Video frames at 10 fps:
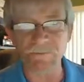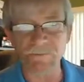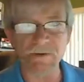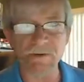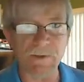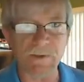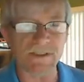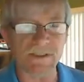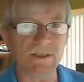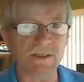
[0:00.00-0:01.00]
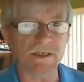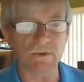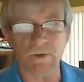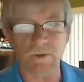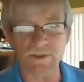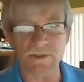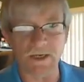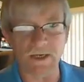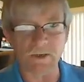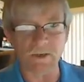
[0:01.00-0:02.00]
Sometimes people see these words
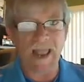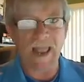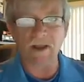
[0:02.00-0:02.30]
and they kind of